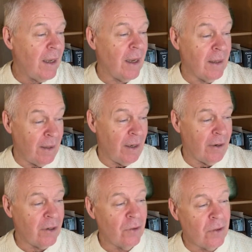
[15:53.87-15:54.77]
then the
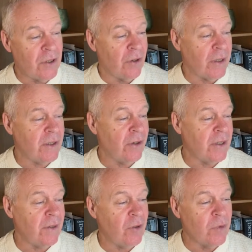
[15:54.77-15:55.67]
article goes on. It's not as
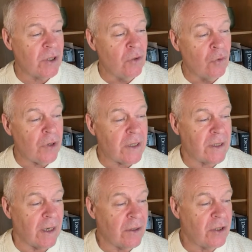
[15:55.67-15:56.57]
if there was no
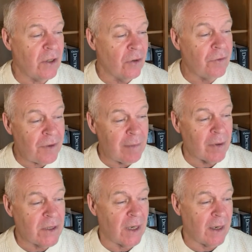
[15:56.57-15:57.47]
research on female
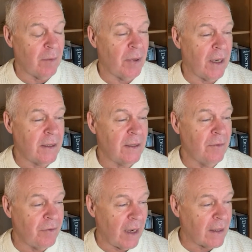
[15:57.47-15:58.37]
psychopaths. In
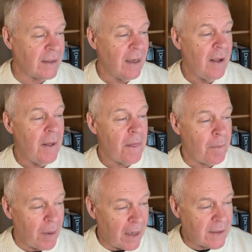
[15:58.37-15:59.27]
fact, the
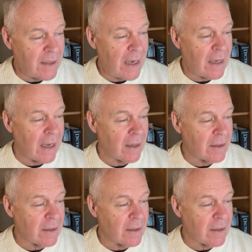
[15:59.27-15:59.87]
past decade has